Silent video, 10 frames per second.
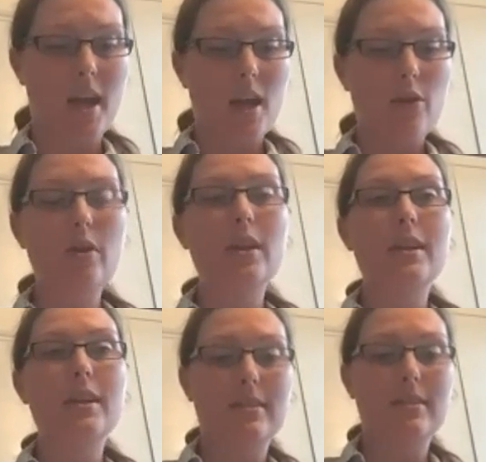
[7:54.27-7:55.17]

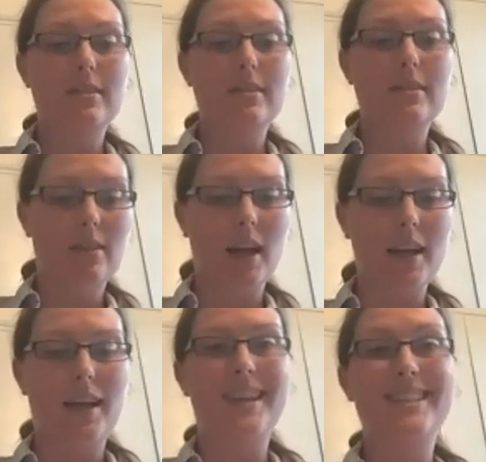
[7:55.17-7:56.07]
Unionists in South
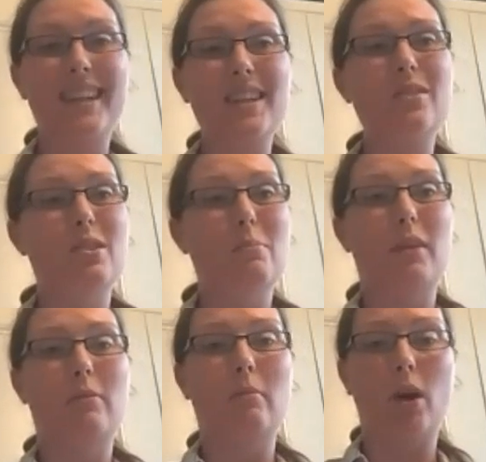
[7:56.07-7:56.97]
Carolina continued
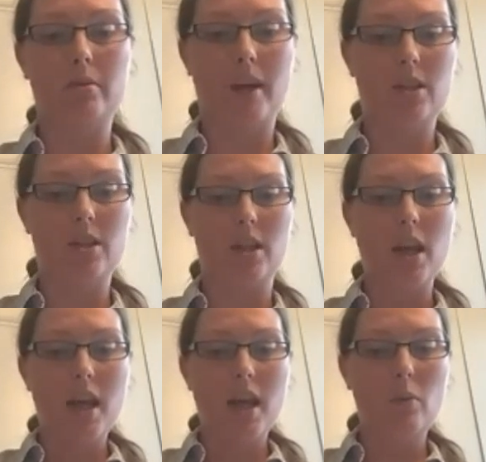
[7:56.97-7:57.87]
to beg for moderation